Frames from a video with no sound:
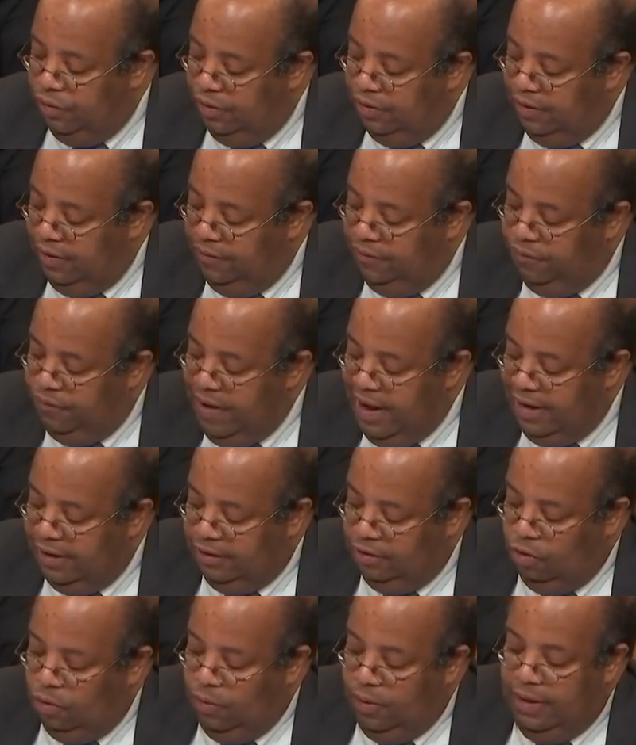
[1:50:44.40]
interesting
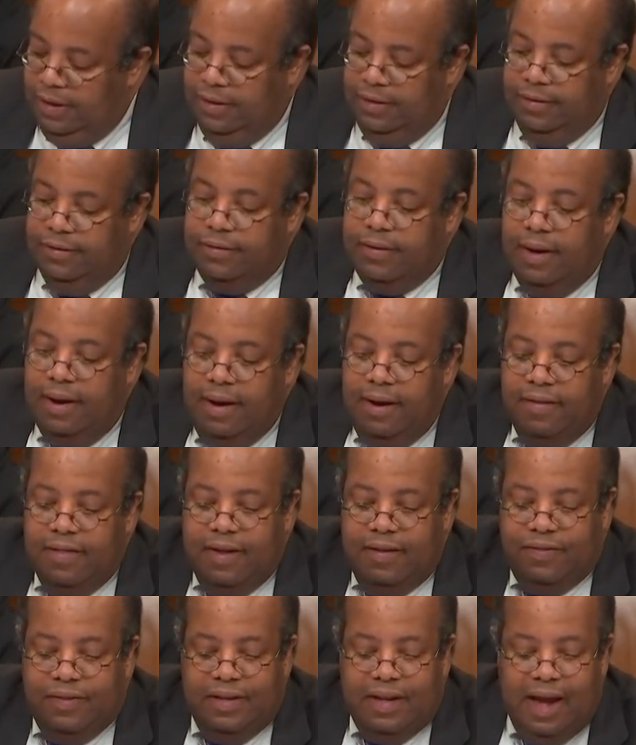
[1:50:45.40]
factoid is
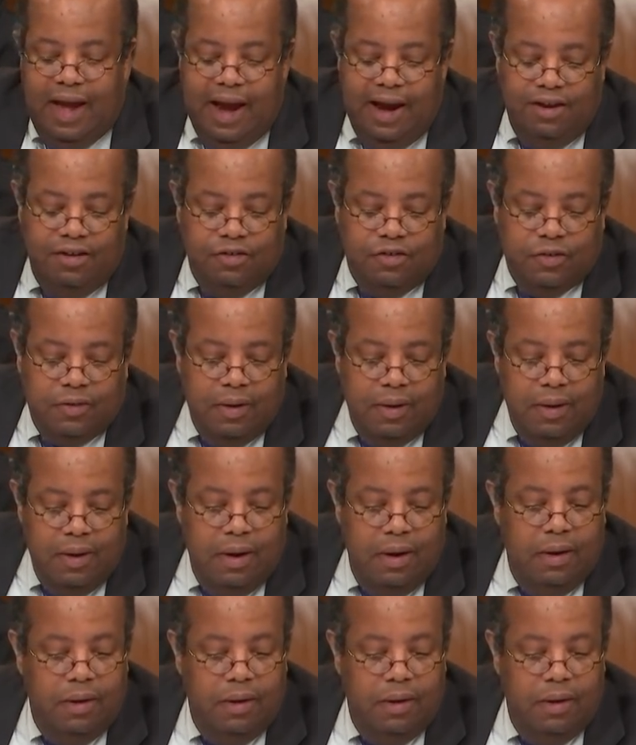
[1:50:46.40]
that the highest